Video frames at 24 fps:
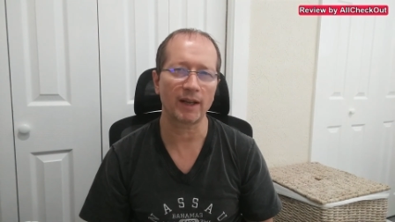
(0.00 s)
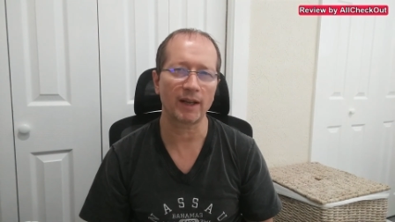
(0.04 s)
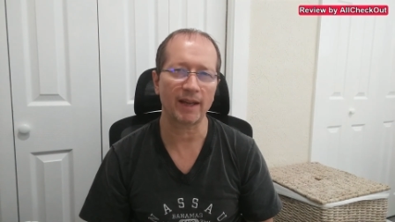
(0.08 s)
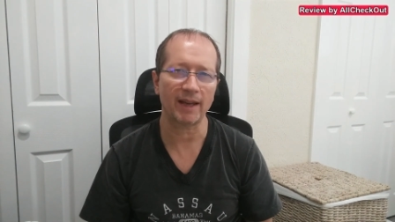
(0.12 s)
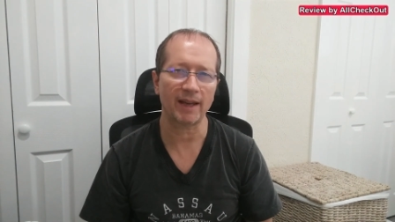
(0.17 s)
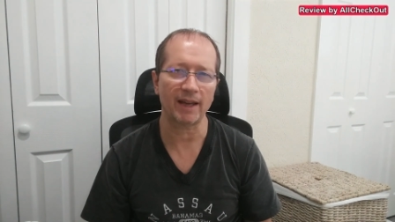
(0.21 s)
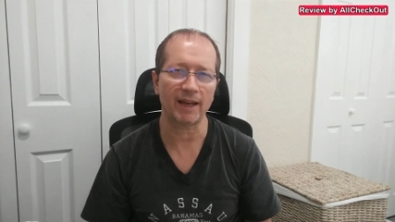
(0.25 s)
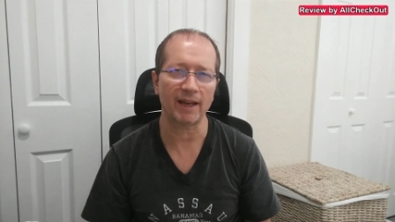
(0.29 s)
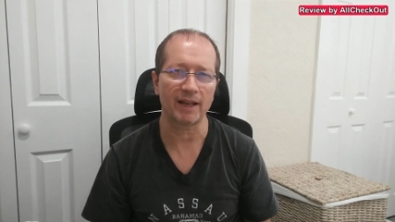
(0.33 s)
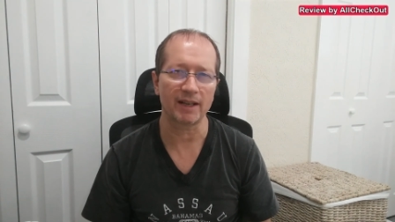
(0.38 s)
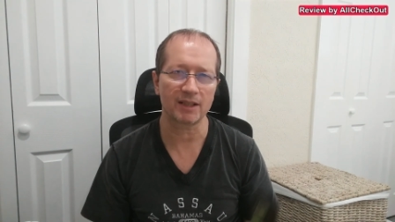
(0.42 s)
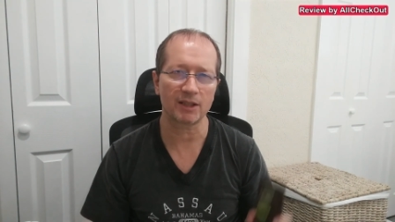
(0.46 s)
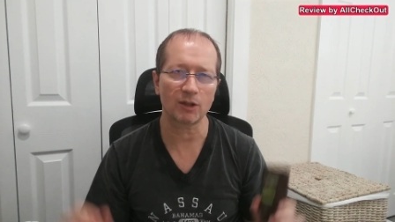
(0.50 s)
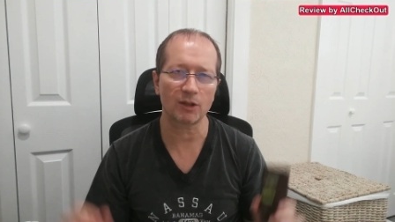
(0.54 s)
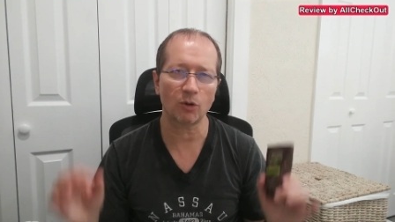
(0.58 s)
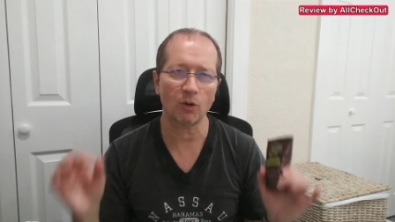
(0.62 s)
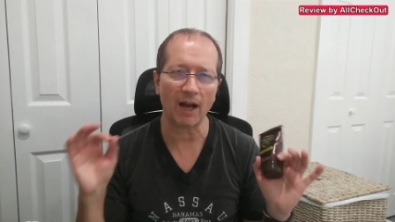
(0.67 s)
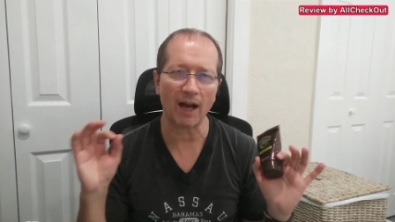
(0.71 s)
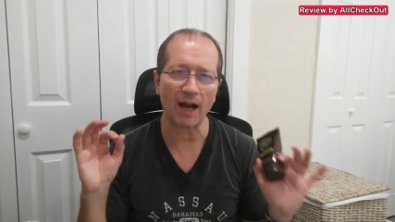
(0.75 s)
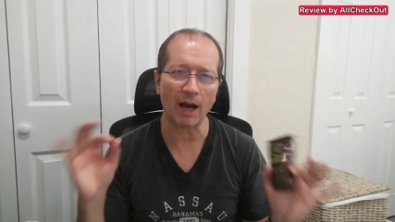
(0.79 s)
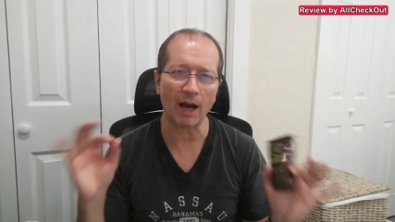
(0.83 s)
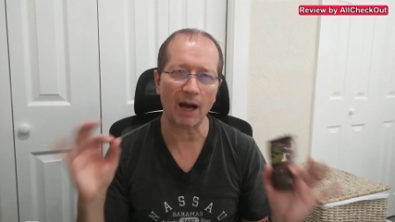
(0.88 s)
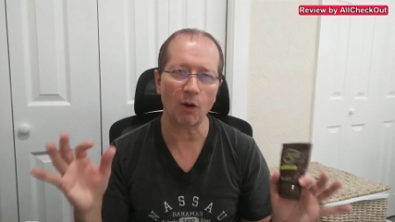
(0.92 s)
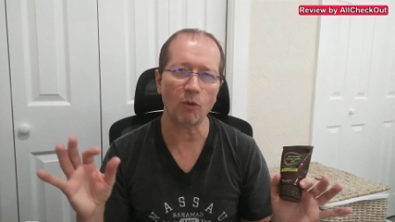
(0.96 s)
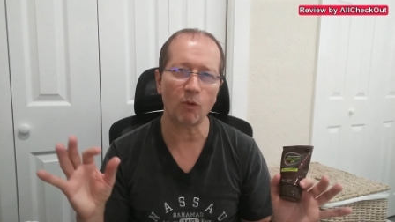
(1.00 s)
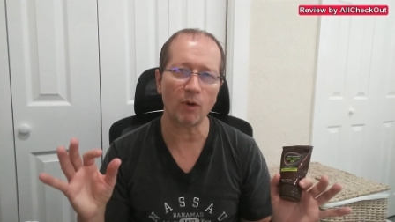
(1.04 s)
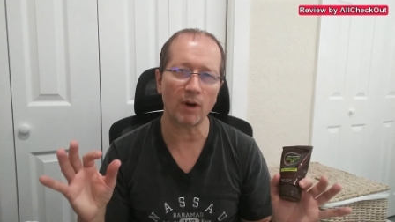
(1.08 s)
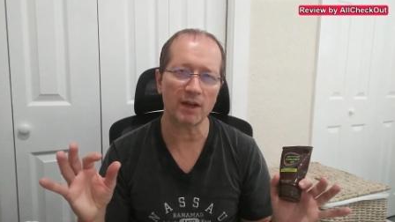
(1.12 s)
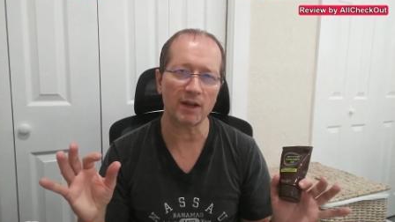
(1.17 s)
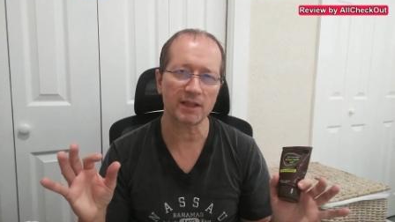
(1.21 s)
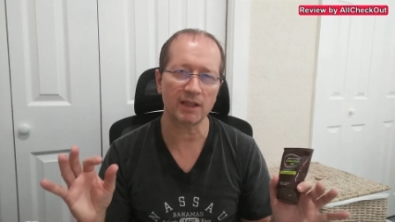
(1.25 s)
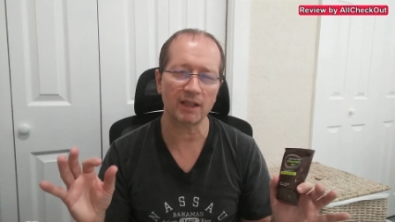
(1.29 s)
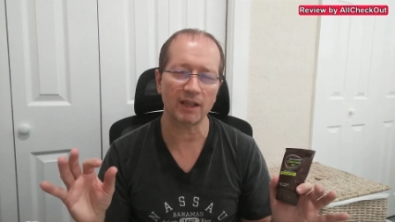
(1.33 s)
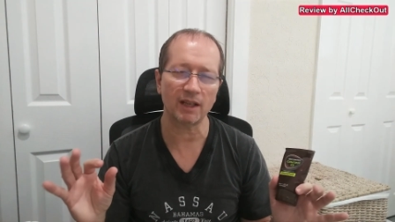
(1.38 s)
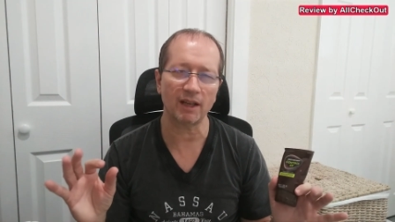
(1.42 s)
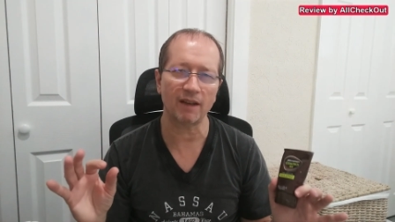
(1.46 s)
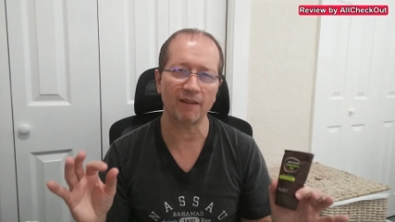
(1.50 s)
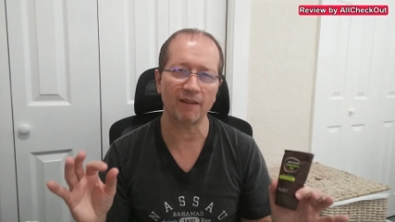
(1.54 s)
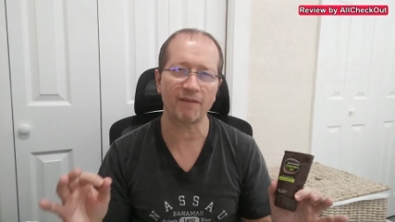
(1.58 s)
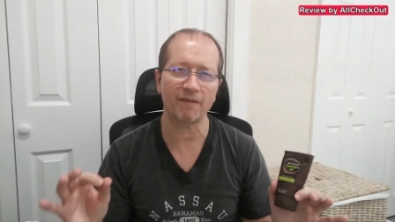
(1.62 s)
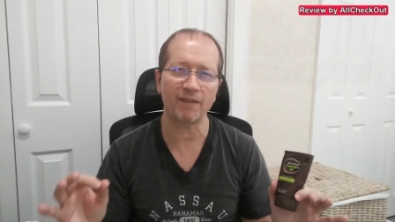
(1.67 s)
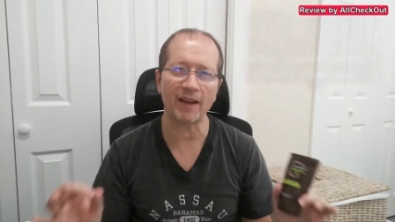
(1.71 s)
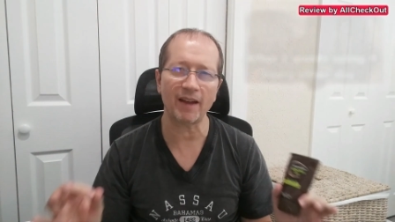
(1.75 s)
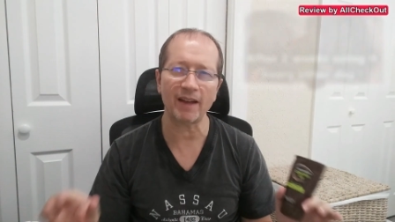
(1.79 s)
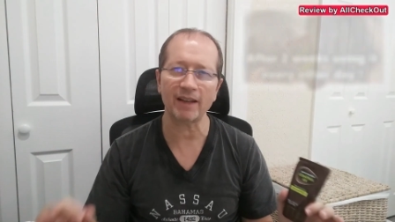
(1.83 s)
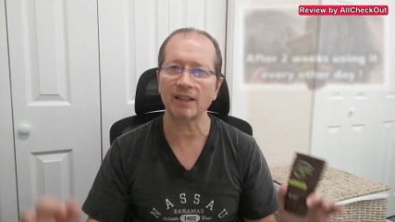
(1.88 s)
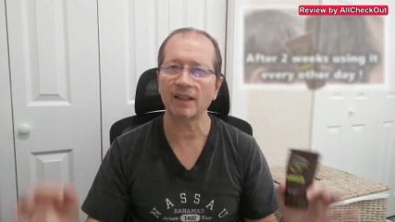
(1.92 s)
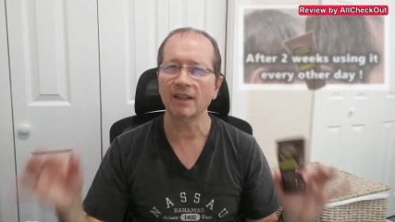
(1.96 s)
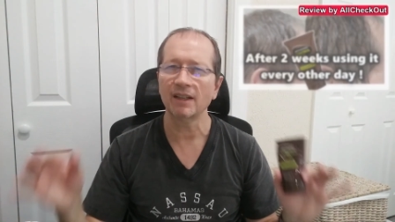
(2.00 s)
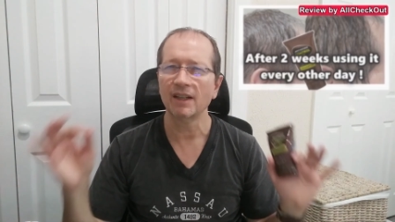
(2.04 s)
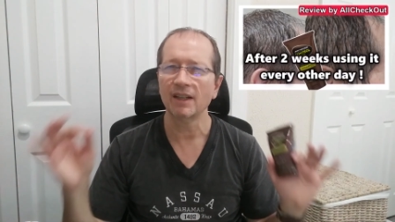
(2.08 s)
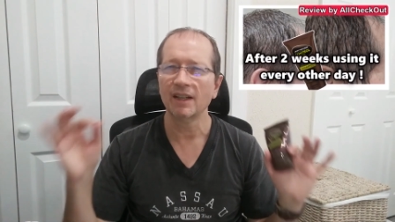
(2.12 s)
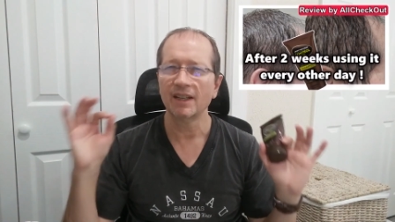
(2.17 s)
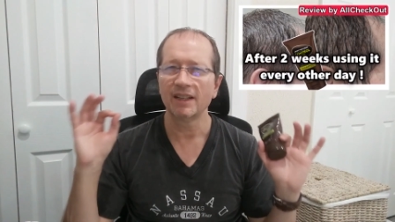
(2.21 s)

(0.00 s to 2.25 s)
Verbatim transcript: hair. So how was the effect?